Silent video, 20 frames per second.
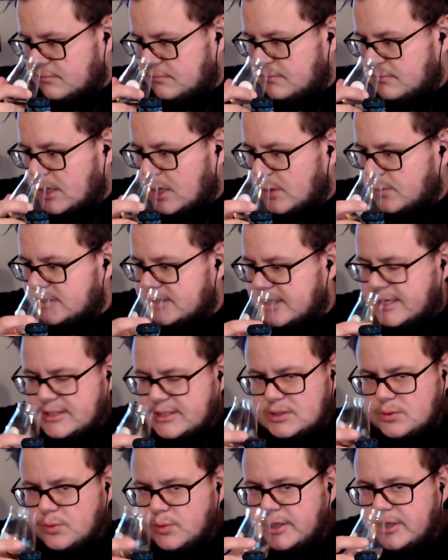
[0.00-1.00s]
I would say
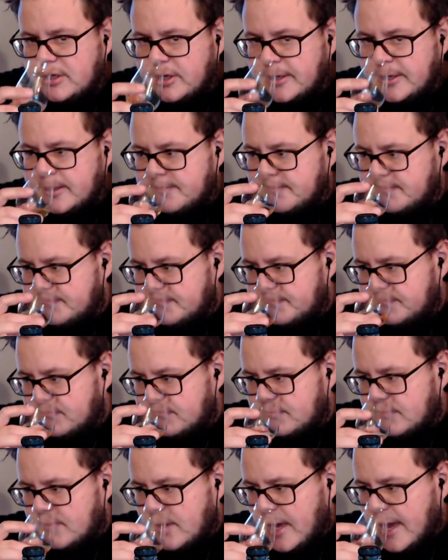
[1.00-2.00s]
sweet honey,
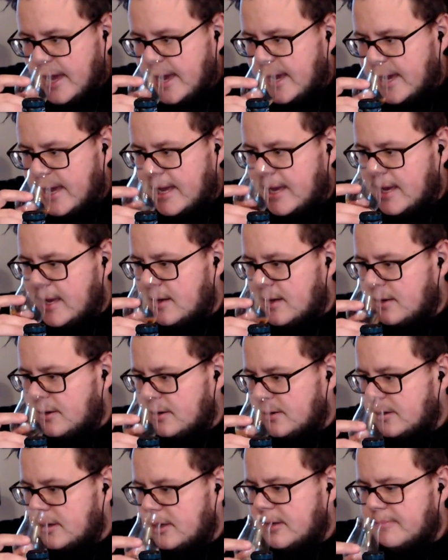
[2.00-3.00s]
hay,
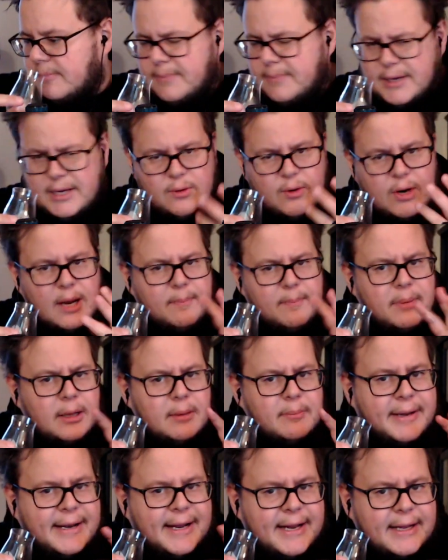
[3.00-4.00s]
pear, apple,
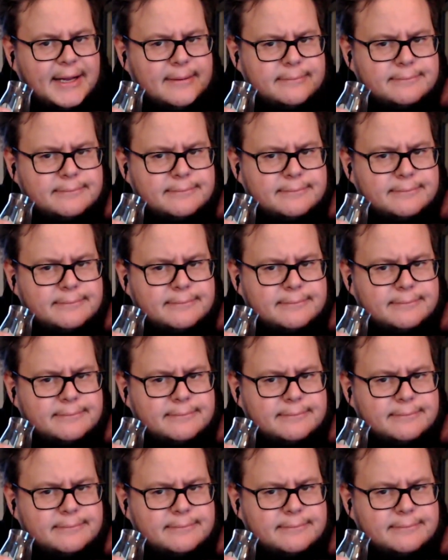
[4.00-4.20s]
banana.